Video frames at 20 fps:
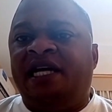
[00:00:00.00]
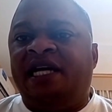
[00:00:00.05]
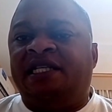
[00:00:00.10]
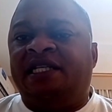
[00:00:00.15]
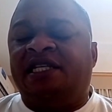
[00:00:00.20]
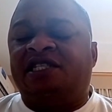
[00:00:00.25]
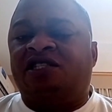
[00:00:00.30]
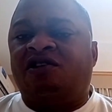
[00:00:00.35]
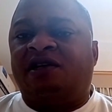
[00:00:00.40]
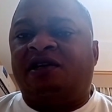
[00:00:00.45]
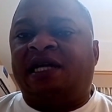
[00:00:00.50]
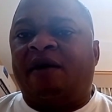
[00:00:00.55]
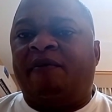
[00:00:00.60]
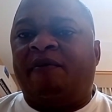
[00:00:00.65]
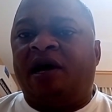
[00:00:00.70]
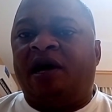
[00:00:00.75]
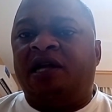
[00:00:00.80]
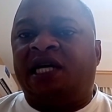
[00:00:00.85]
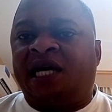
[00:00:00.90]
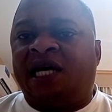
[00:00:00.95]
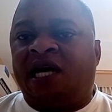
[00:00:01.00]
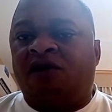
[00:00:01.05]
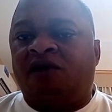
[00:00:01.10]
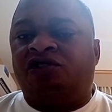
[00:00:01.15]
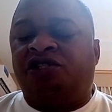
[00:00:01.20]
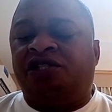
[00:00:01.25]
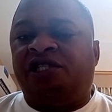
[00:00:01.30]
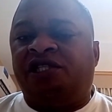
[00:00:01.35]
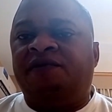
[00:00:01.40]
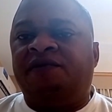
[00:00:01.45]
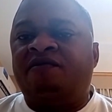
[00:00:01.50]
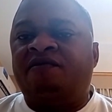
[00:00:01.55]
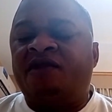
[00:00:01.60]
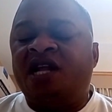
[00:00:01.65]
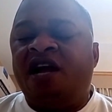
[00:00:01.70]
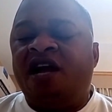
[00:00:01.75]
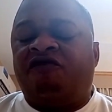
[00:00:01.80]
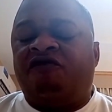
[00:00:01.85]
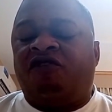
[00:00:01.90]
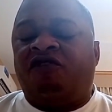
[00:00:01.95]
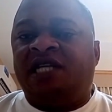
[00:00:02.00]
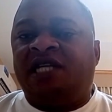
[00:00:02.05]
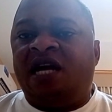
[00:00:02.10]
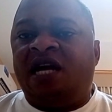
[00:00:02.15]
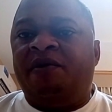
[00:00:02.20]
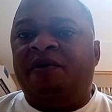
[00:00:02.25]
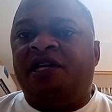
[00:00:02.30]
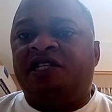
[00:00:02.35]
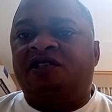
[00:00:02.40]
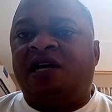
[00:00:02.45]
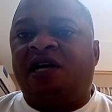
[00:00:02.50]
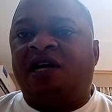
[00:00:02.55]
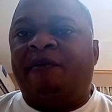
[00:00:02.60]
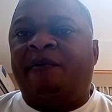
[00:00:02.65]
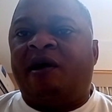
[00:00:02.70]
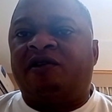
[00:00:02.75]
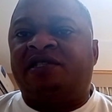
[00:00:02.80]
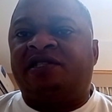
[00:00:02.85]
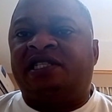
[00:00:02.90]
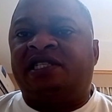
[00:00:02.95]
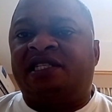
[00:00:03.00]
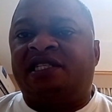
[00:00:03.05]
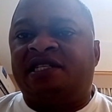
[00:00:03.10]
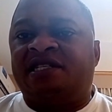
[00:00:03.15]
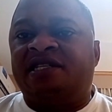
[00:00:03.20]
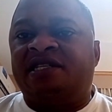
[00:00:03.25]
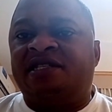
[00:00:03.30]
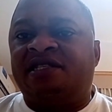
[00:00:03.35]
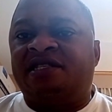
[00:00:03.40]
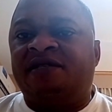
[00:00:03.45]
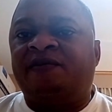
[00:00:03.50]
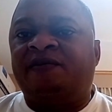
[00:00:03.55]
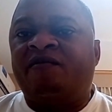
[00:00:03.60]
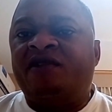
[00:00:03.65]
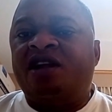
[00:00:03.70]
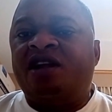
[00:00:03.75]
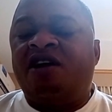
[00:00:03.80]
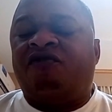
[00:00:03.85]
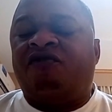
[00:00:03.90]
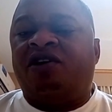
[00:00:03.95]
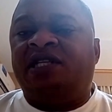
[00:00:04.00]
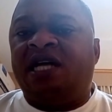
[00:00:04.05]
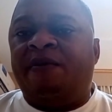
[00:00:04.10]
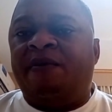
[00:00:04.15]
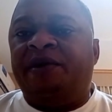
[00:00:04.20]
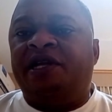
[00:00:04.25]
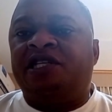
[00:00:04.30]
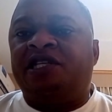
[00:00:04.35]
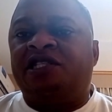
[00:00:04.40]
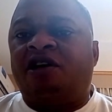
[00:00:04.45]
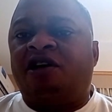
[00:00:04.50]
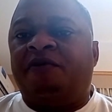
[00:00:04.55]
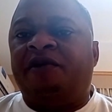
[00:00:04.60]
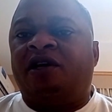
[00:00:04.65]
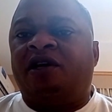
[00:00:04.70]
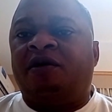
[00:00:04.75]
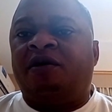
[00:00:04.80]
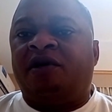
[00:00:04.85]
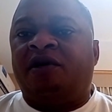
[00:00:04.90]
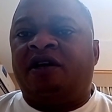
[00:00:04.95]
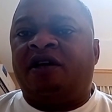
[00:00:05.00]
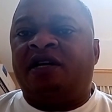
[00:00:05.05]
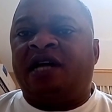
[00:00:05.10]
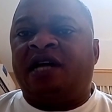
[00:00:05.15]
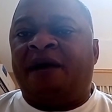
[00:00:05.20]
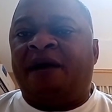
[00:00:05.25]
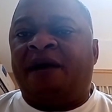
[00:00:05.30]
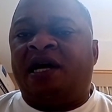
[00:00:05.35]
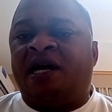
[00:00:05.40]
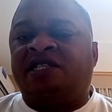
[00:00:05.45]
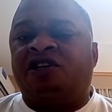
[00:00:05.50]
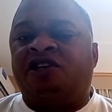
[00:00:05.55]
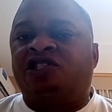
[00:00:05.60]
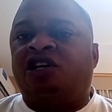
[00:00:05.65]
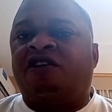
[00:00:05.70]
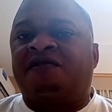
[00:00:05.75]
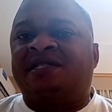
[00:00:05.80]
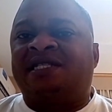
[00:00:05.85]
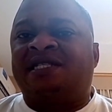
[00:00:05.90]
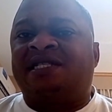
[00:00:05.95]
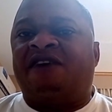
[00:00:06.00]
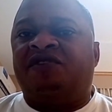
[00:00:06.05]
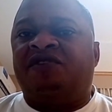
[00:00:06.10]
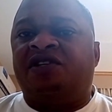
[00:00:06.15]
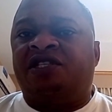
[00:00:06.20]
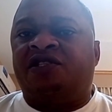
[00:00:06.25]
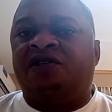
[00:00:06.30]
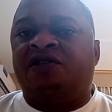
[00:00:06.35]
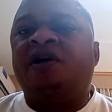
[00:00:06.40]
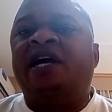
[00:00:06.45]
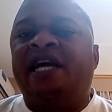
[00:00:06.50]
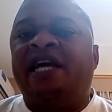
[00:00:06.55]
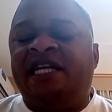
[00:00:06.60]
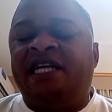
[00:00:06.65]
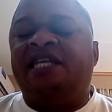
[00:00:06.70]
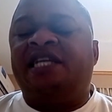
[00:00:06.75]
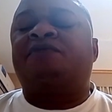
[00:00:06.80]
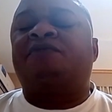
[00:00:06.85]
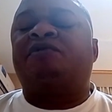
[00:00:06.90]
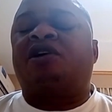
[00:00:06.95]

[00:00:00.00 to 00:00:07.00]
it is not about the country. For them, it is not about citizens. For them, it is not as a result of servitude. It is